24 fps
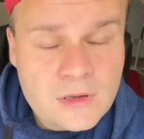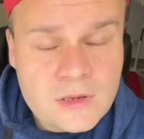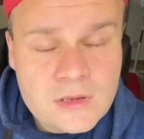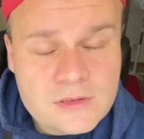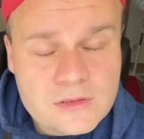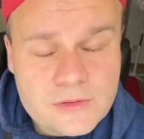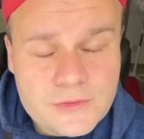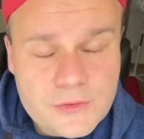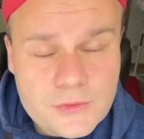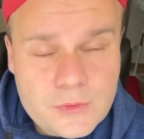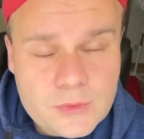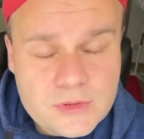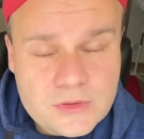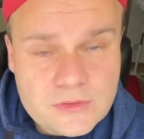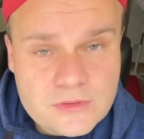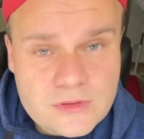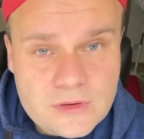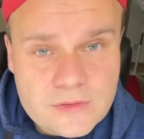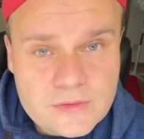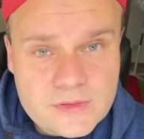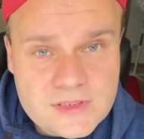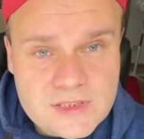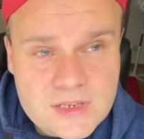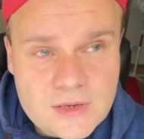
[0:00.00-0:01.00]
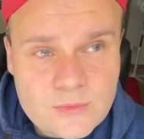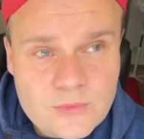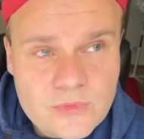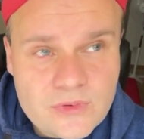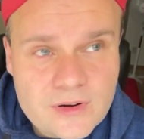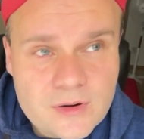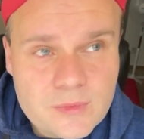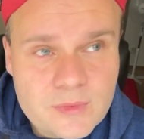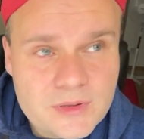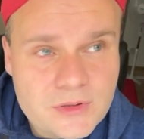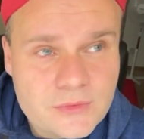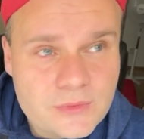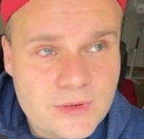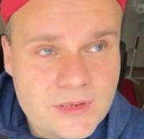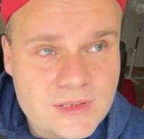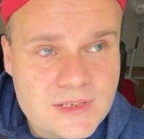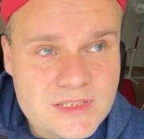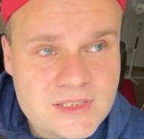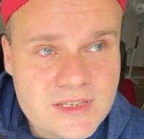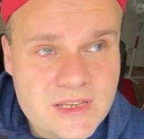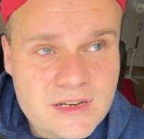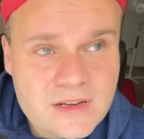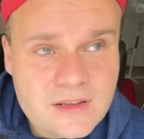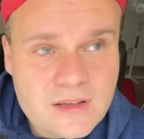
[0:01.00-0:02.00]
So if you want to travel somewhere between
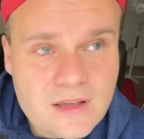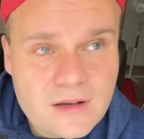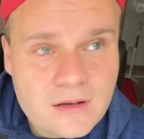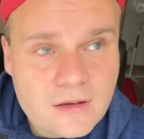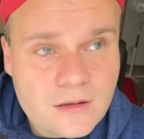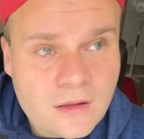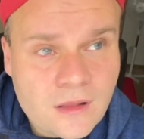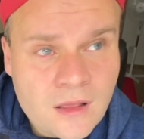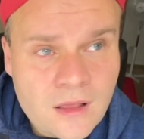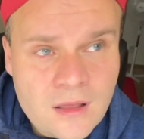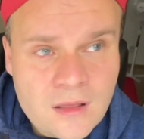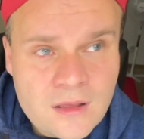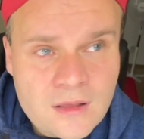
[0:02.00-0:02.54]
Senegal,